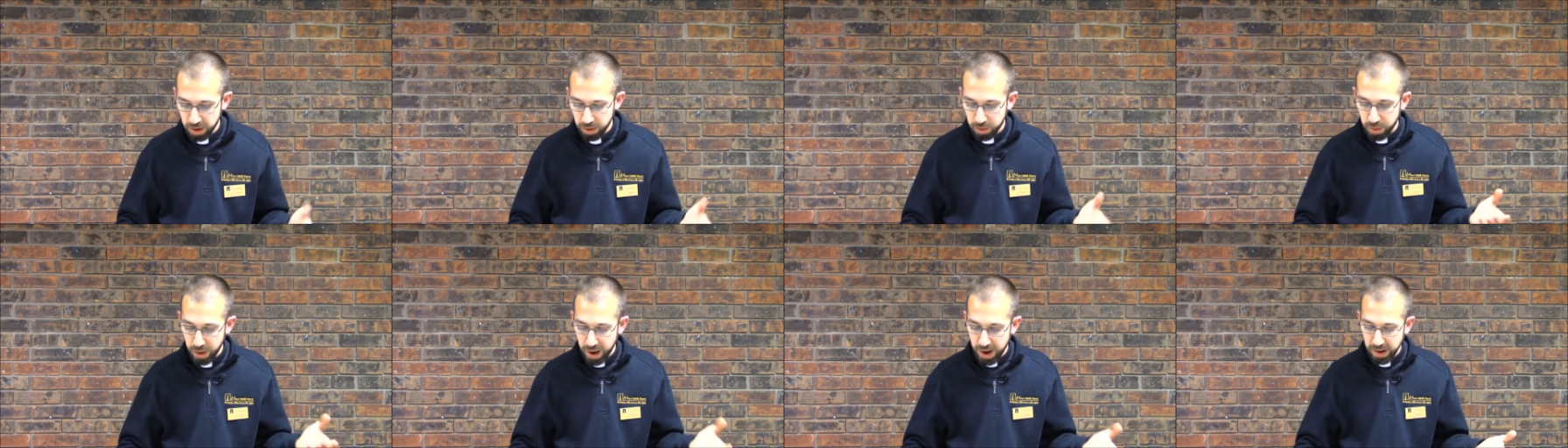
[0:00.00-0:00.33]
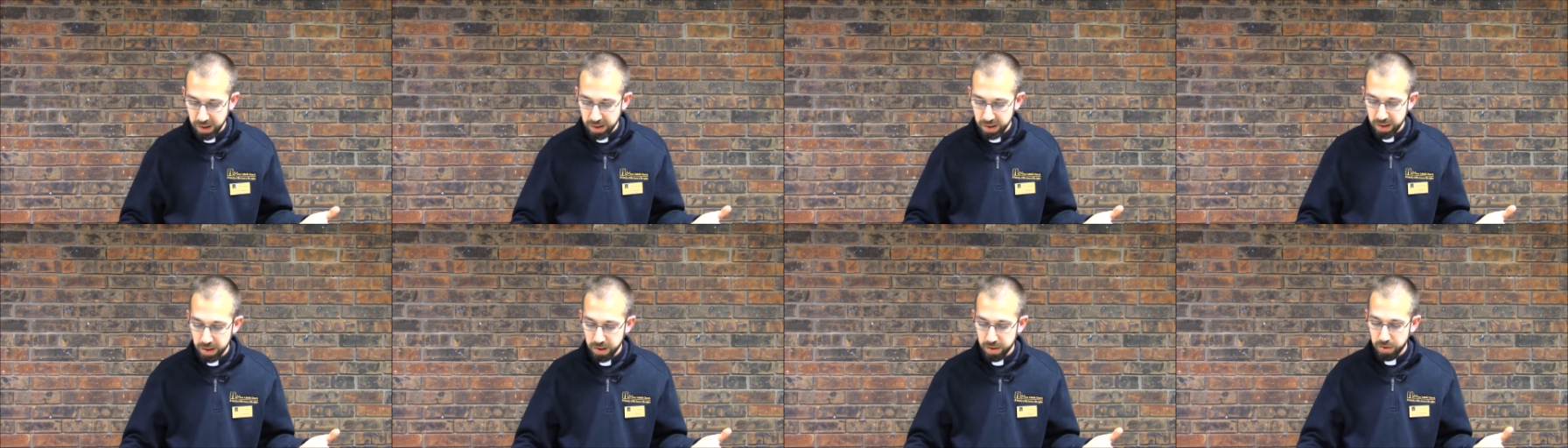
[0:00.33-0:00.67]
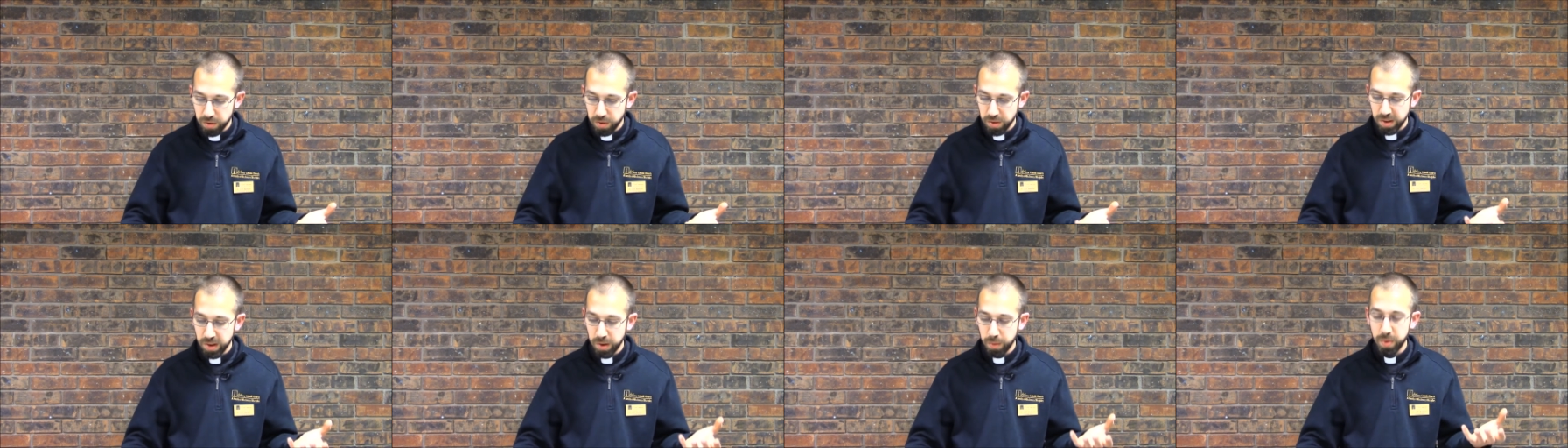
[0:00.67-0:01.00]
Christ and the
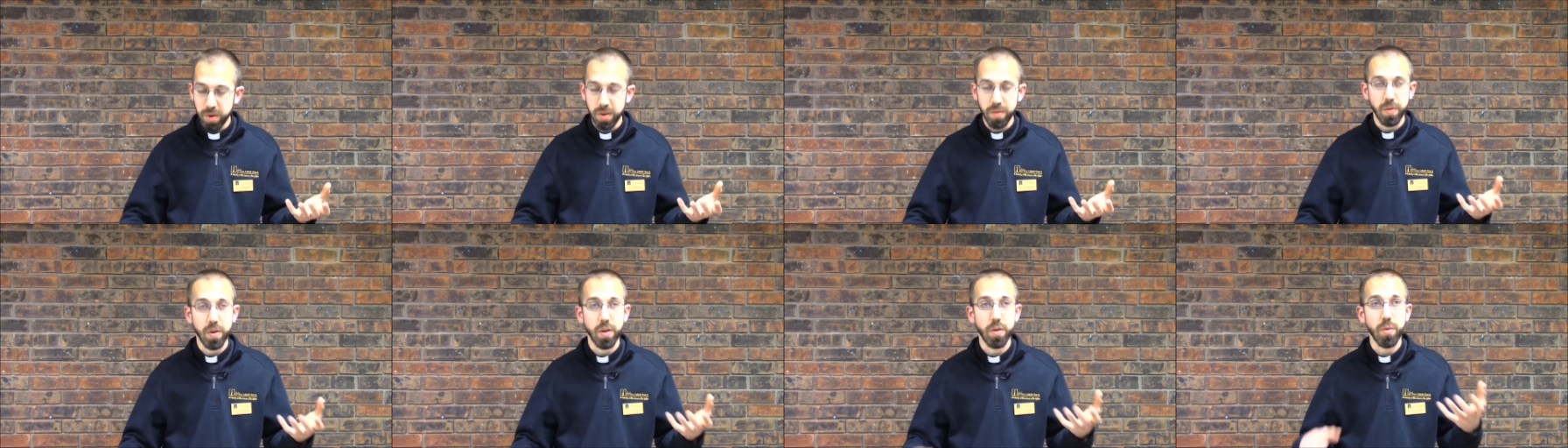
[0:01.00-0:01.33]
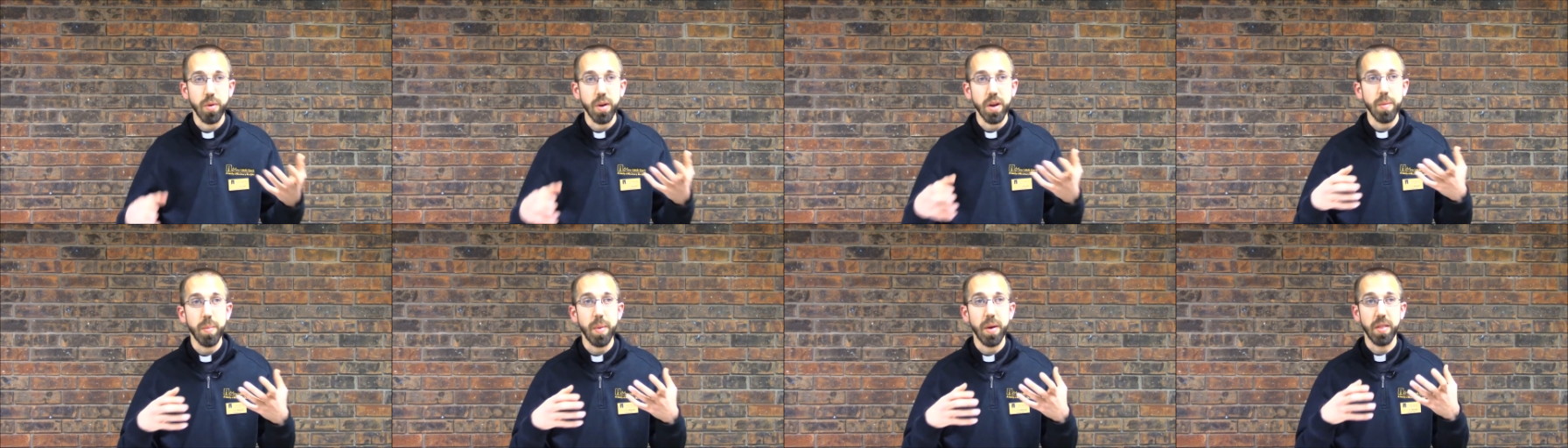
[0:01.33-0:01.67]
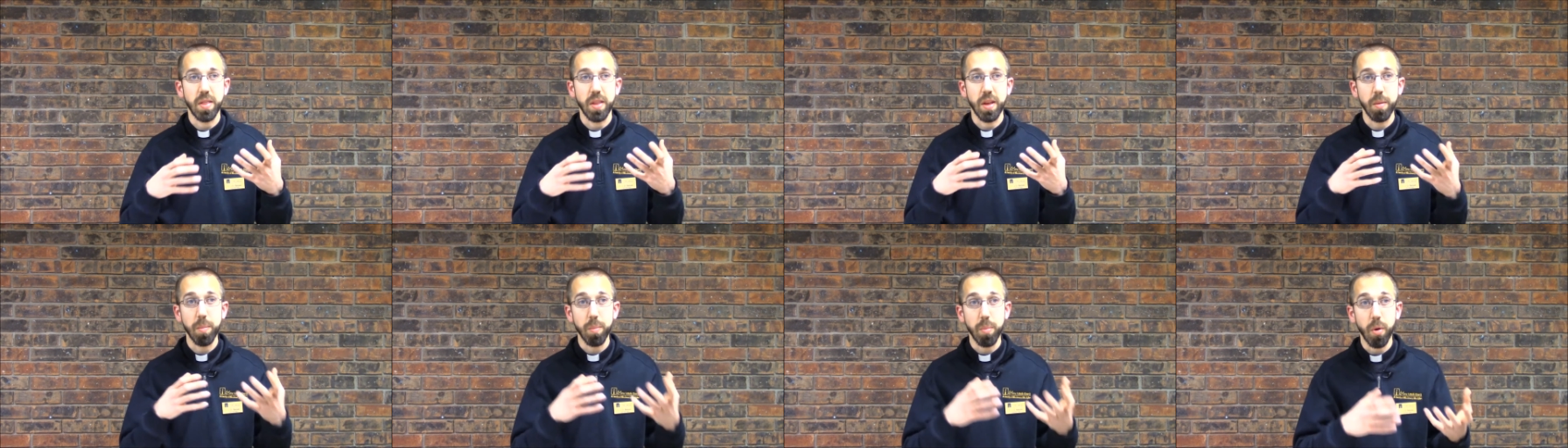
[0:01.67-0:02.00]
Jews, they would have agreed about
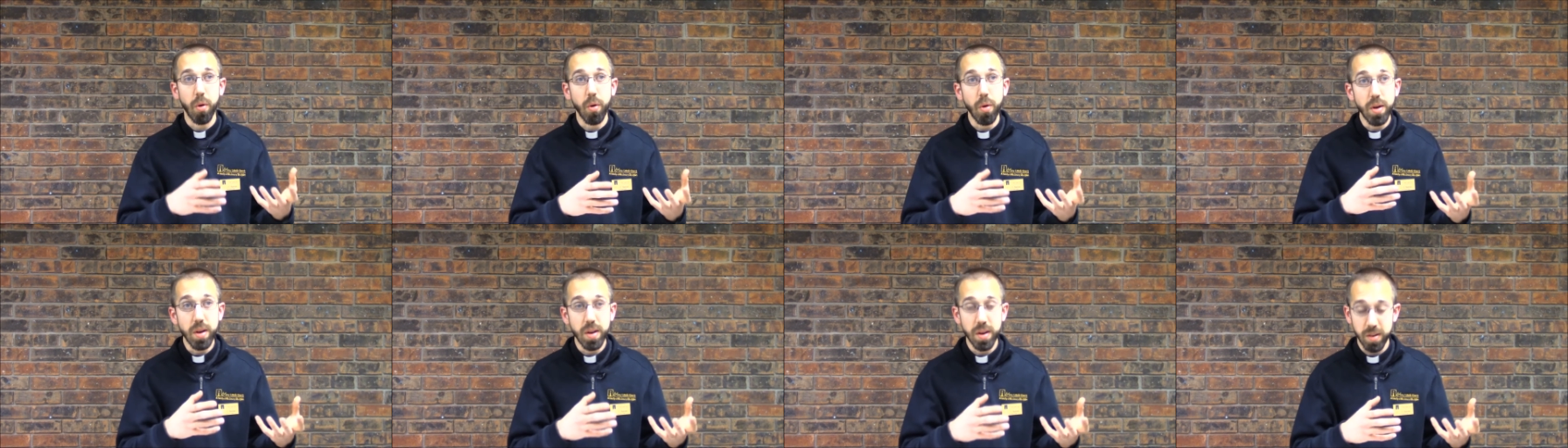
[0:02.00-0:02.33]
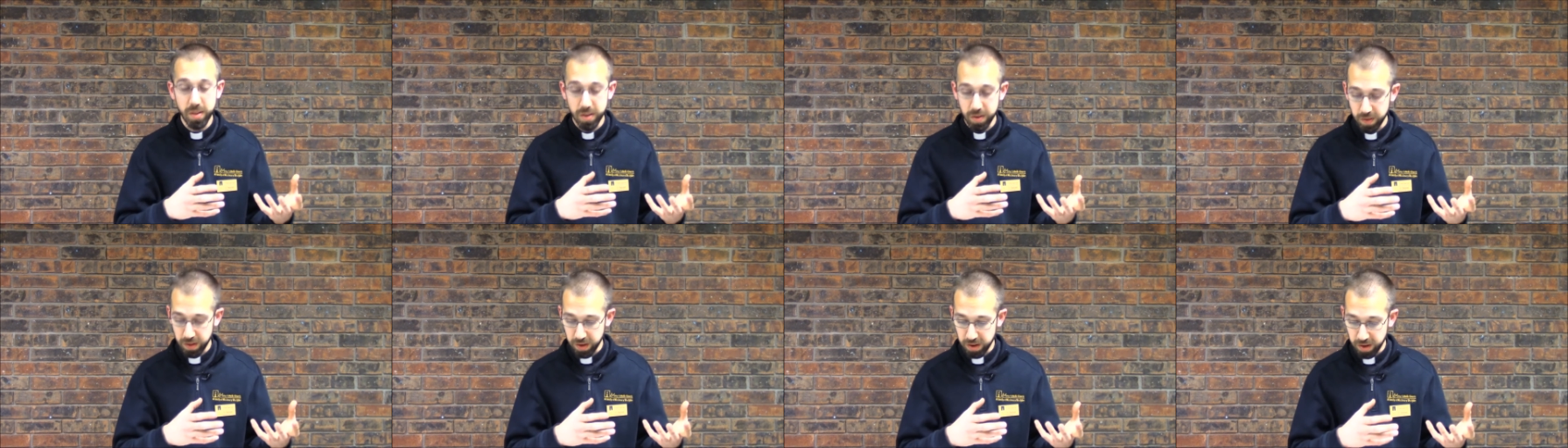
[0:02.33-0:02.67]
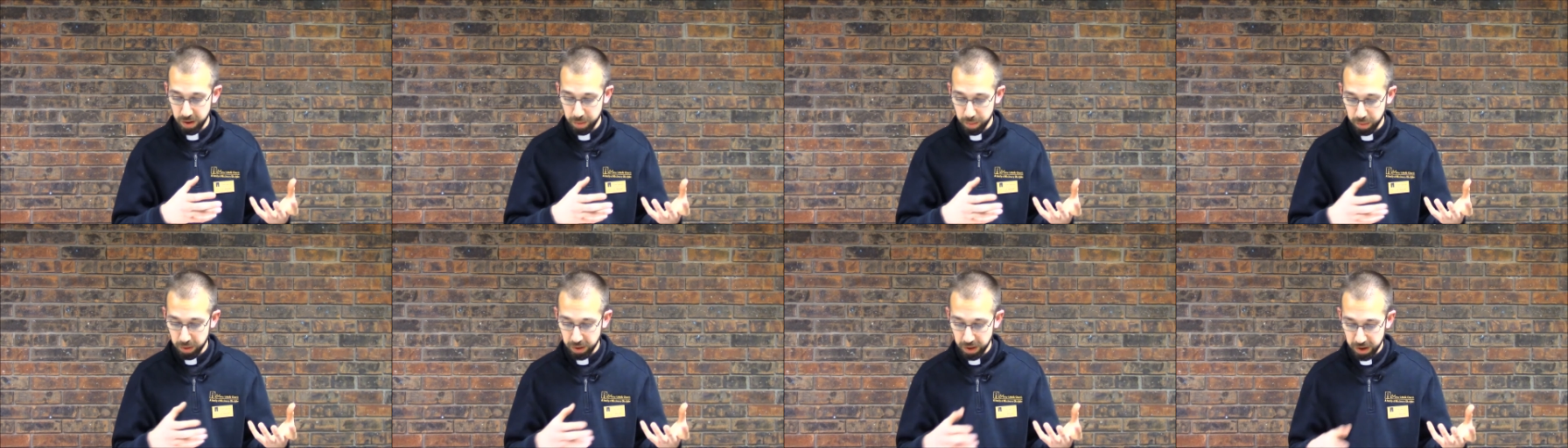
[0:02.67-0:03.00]
the importance of the
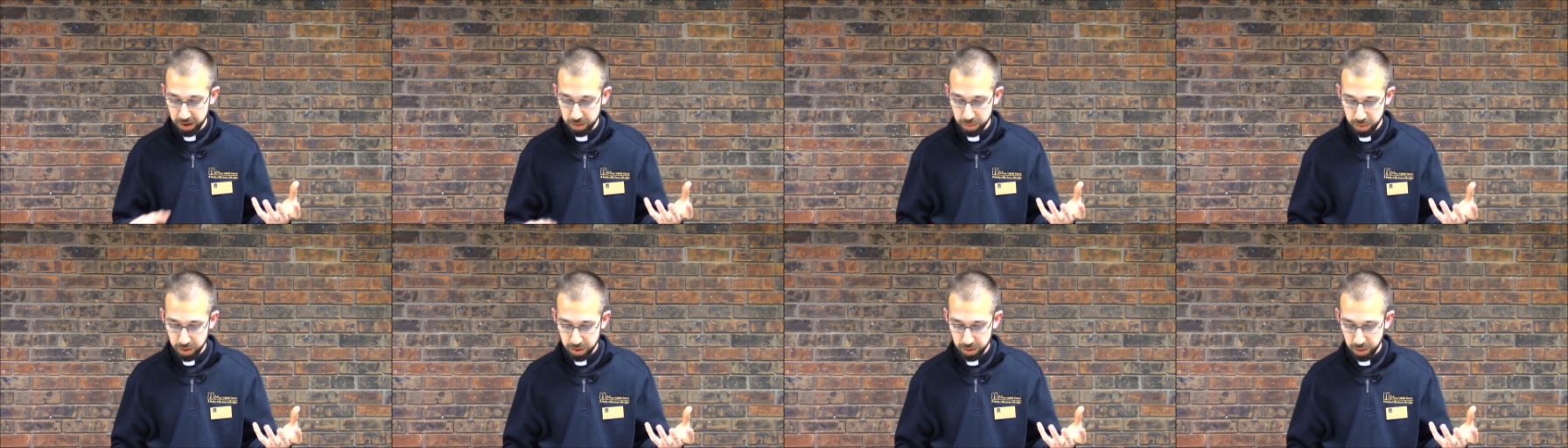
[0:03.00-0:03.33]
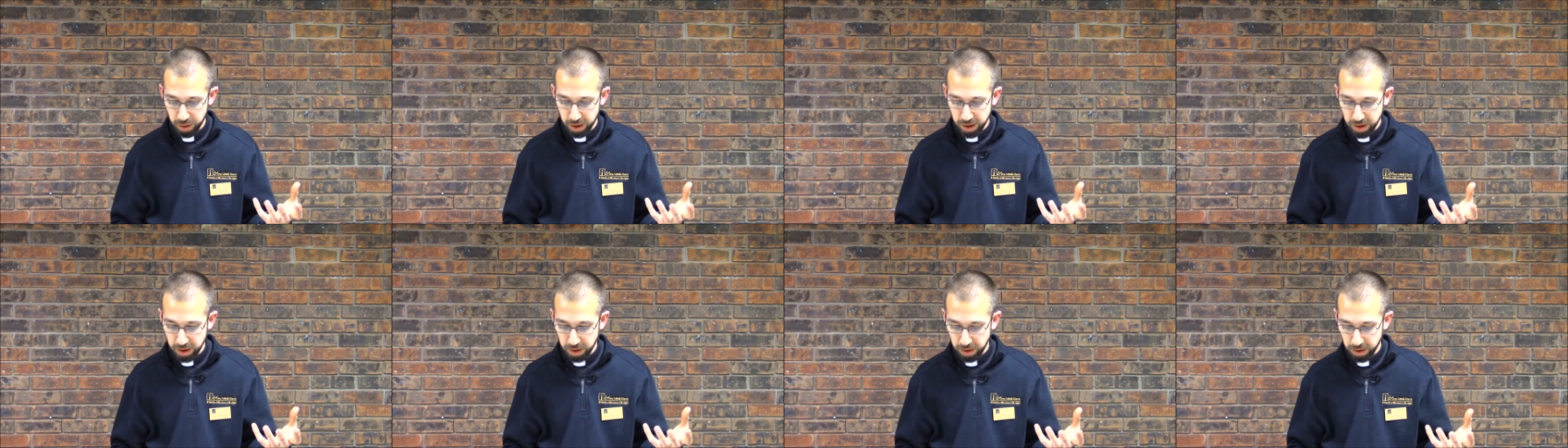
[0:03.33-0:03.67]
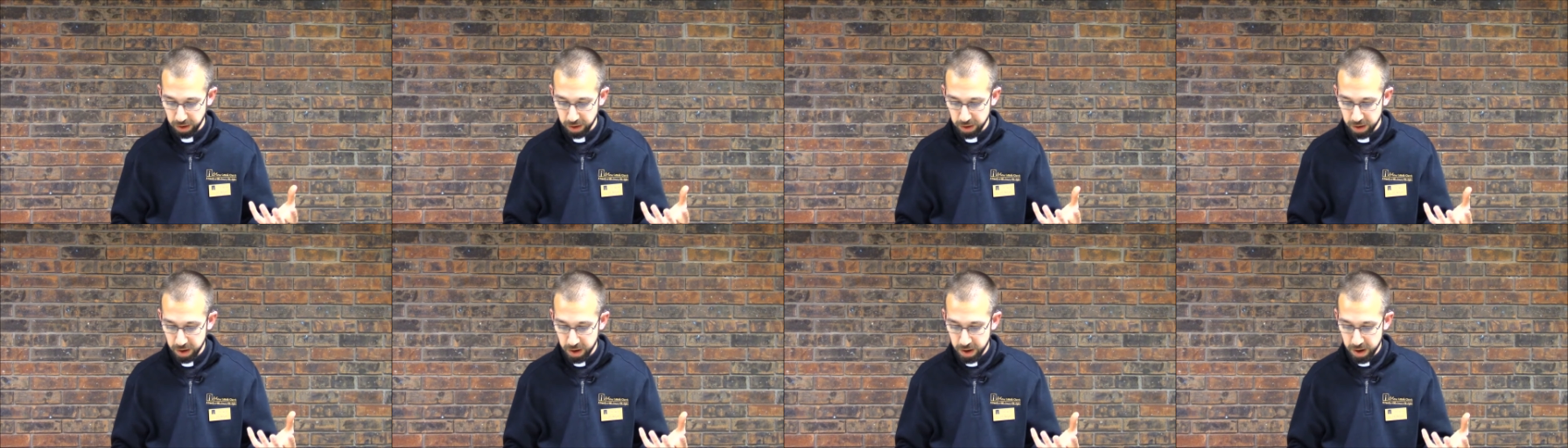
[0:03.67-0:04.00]
temple that's portrayed
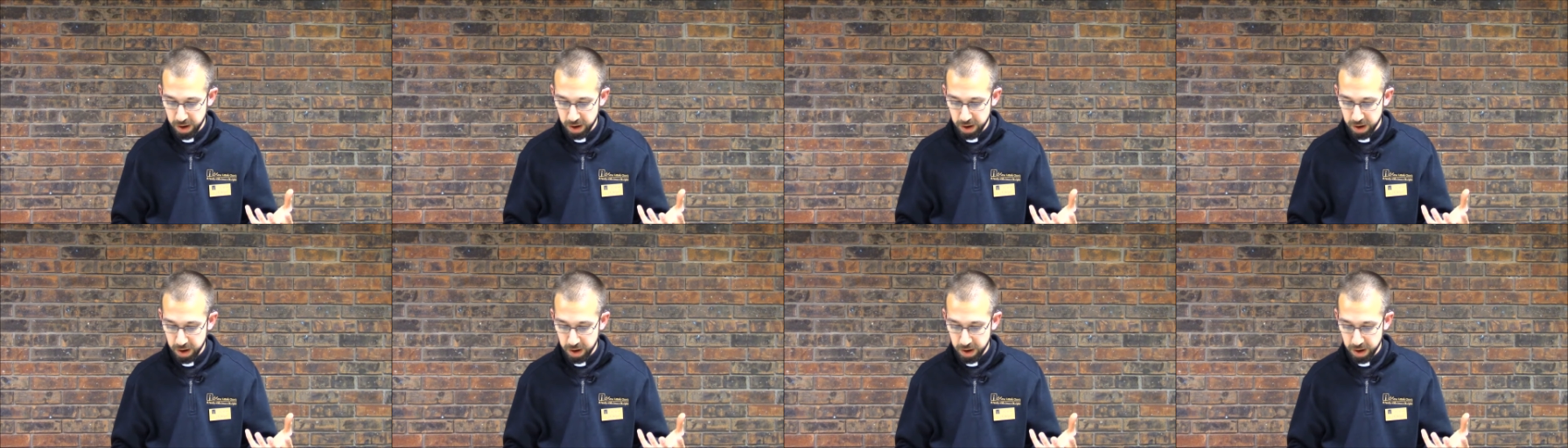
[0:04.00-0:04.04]
here.